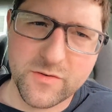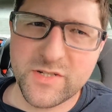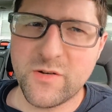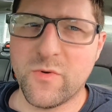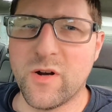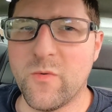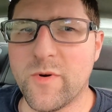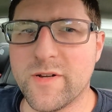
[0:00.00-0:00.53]
I don't see
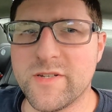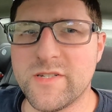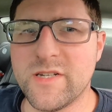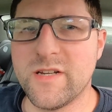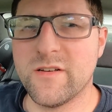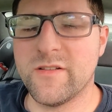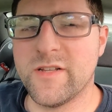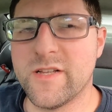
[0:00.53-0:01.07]
what I want to
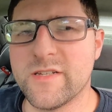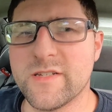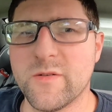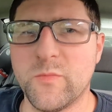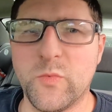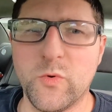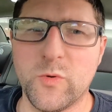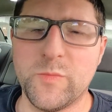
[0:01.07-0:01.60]
see on this,
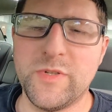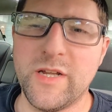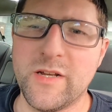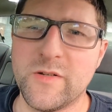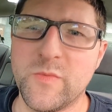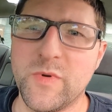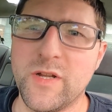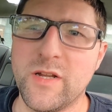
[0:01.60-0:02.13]
I'll pull up
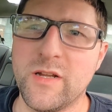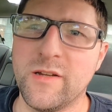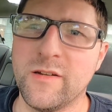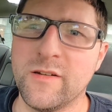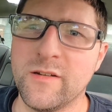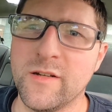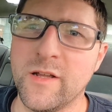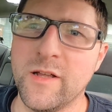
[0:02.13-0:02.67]
DHP.
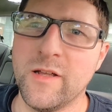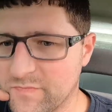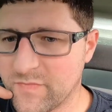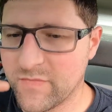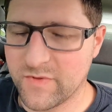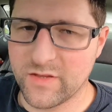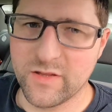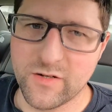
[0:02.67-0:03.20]

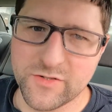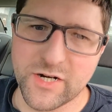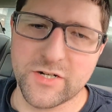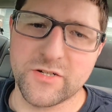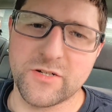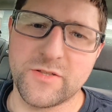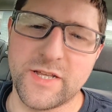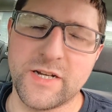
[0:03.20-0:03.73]
There's
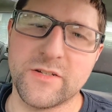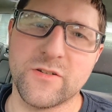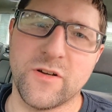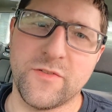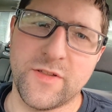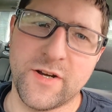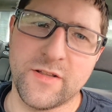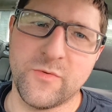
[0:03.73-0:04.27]
extra things
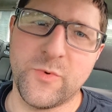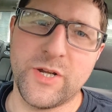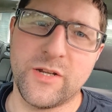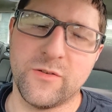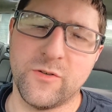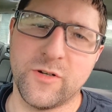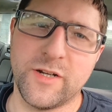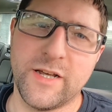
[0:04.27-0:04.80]
on there that we
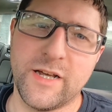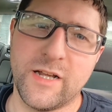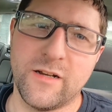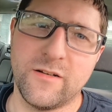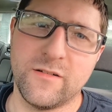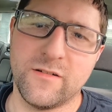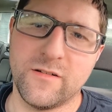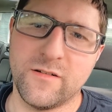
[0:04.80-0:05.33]
can look at.
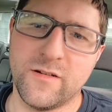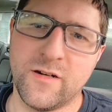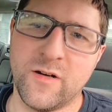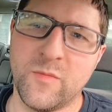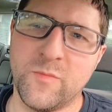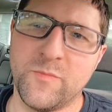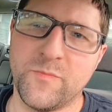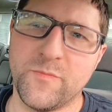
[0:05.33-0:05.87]

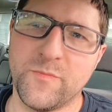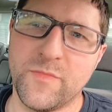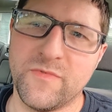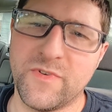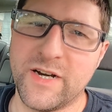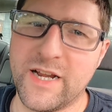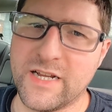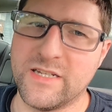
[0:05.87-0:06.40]

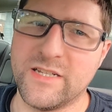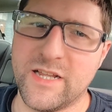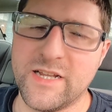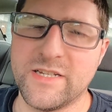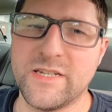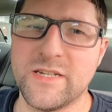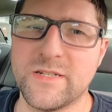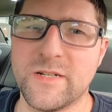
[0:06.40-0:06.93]
If I can't see the
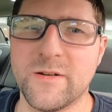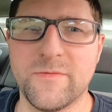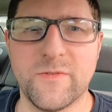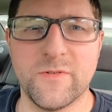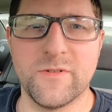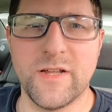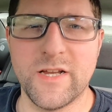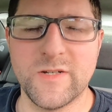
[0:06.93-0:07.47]
AC stuff
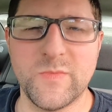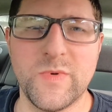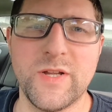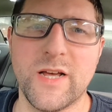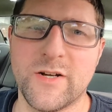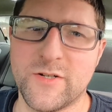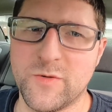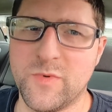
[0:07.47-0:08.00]
on
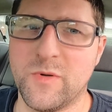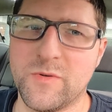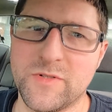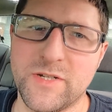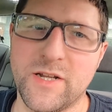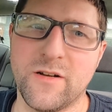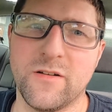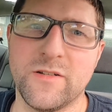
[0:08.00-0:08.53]
HP, I should be able to
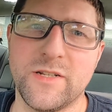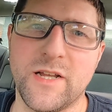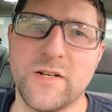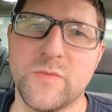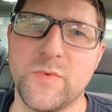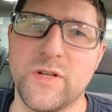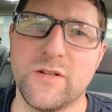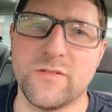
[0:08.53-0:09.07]
see it on
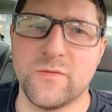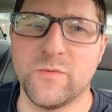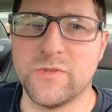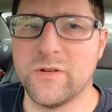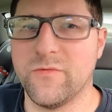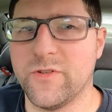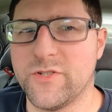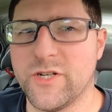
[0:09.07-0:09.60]
DHP, so we'll
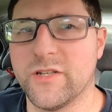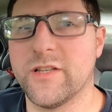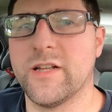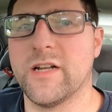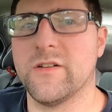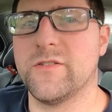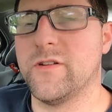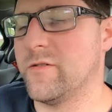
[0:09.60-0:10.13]
definitely check
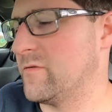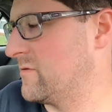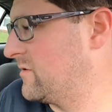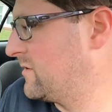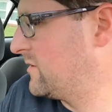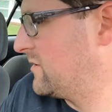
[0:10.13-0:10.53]
that out too.